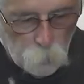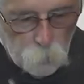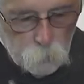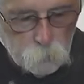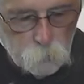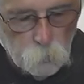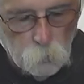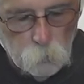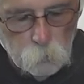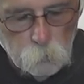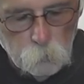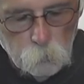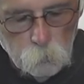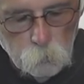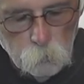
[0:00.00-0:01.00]
of
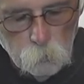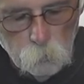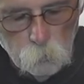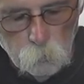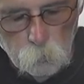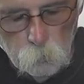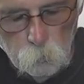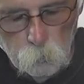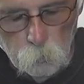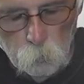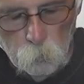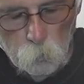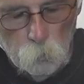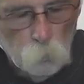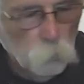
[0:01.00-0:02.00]
eyesight,
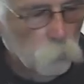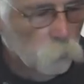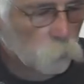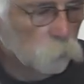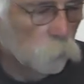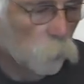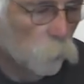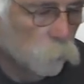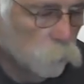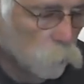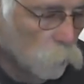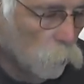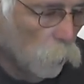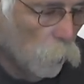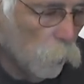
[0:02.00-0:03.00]
that
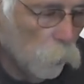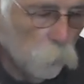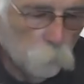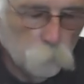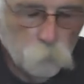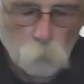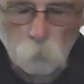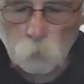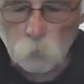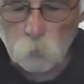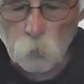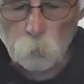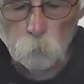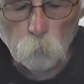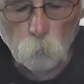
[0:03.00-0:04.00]
I have the
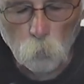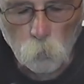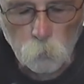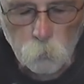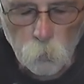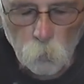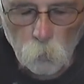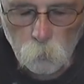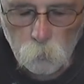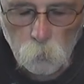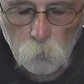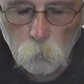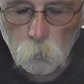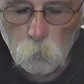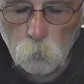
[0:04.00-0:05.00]
table marked
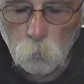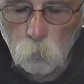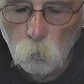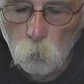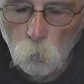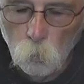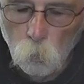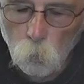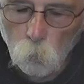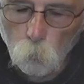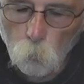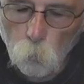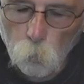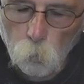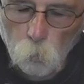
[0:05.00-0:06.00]
out
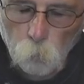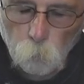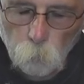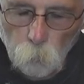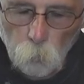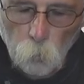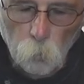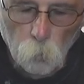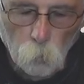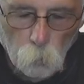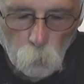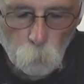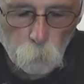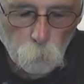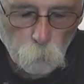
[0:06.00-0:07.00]
where
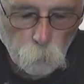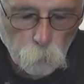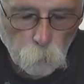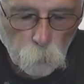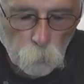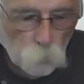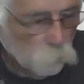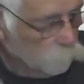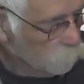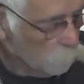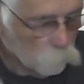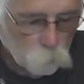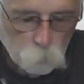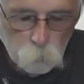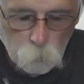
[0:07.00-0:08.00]

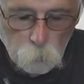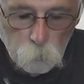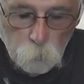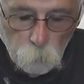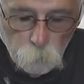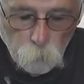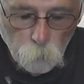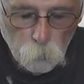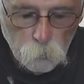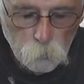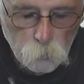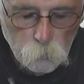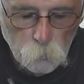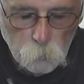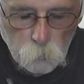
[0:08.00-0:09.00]
the
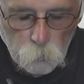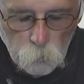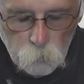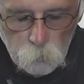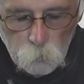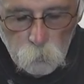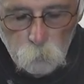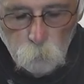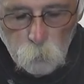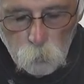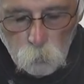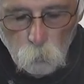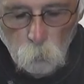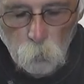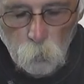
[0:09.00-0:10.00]
difference, the distance
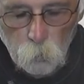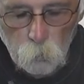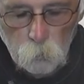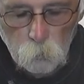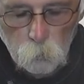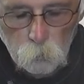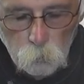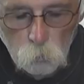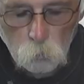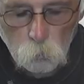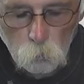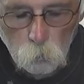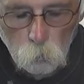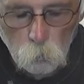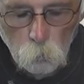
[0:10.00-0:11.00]
between the
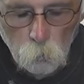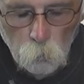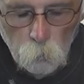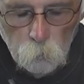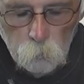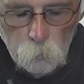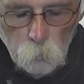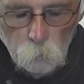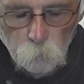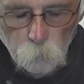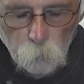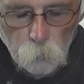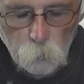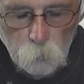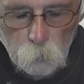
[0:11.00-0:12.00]
two
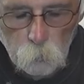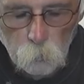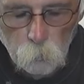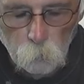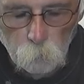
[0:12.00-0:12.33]
different